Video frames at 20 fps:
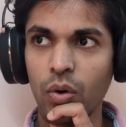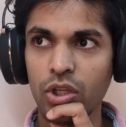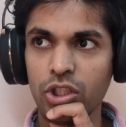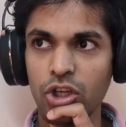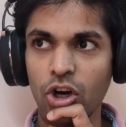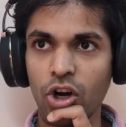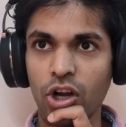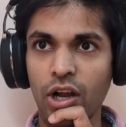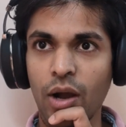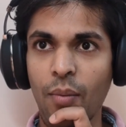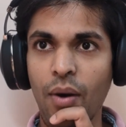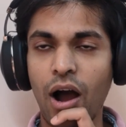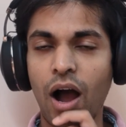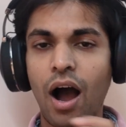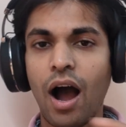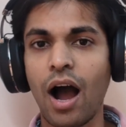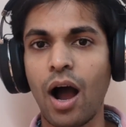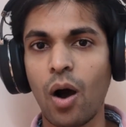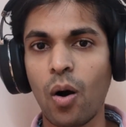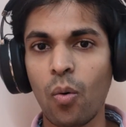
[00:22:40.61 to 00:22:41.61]
talking about
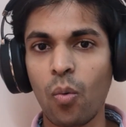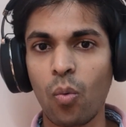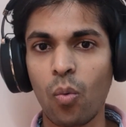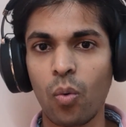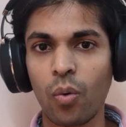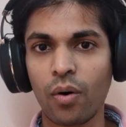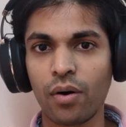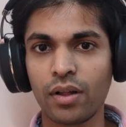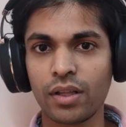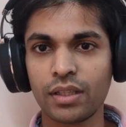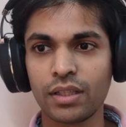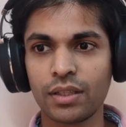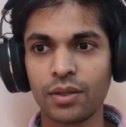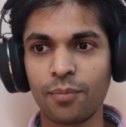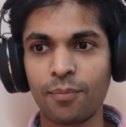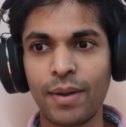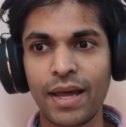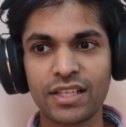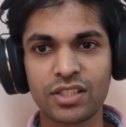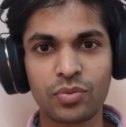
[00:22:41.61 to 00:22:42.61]
how the
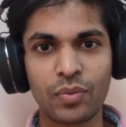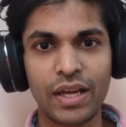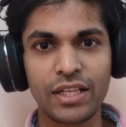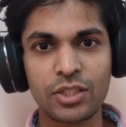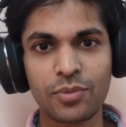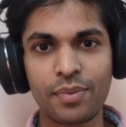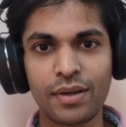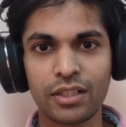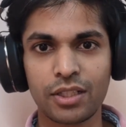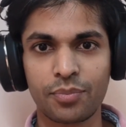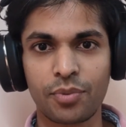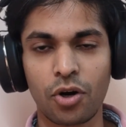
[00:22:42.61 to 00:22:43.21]
best way to build a